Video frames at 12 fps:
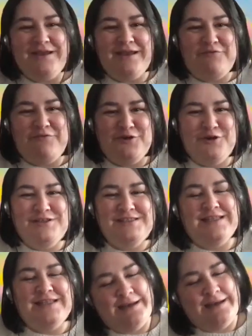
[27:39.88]
it first
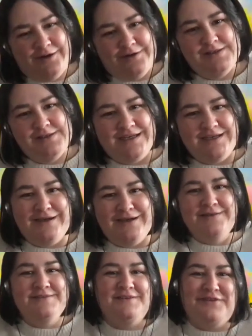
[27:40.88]
and then contact
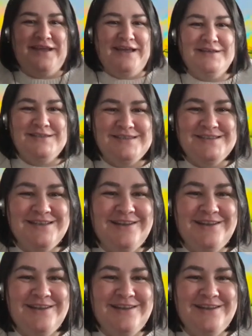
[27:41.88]
Karl to fix.